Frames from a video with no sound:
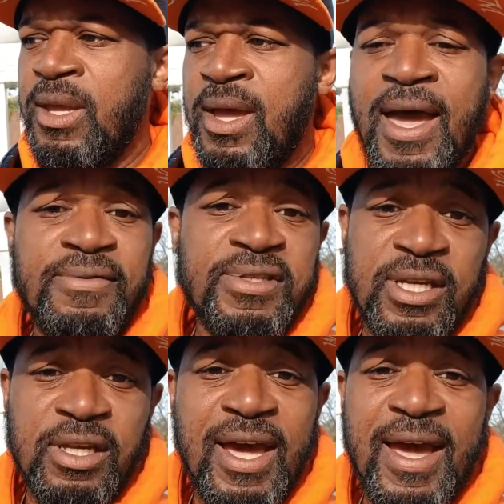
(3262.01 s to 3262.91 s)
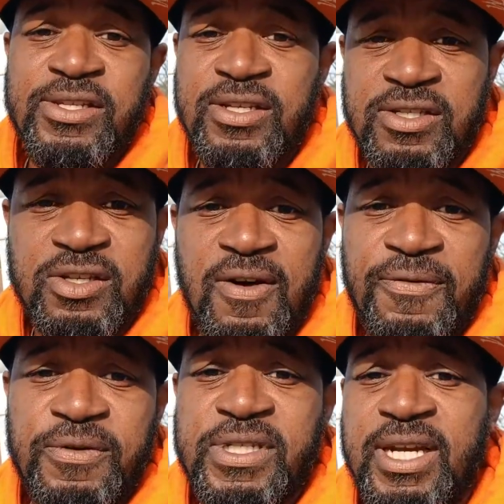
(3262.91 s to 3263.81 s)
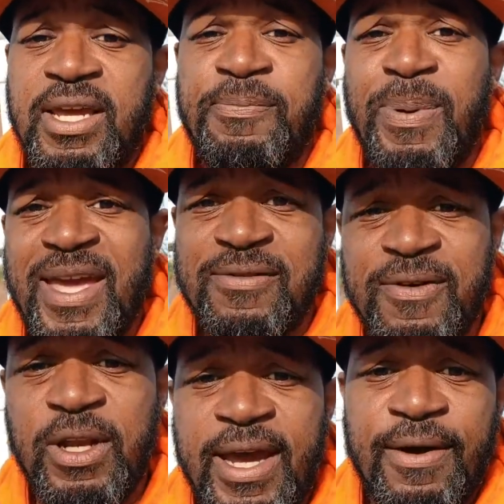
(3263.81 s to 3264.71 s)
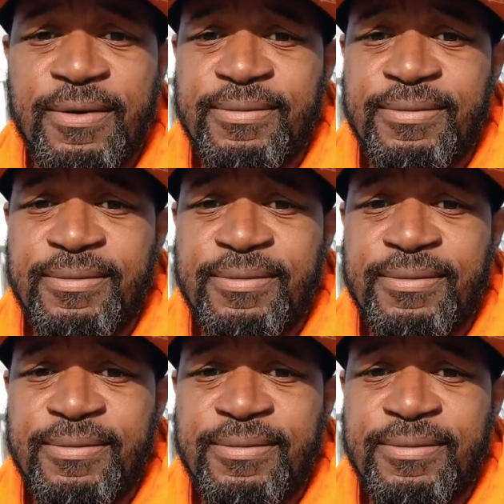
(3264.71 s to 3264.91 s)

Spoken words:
I've seen guys in the scuffles and their pants fell out.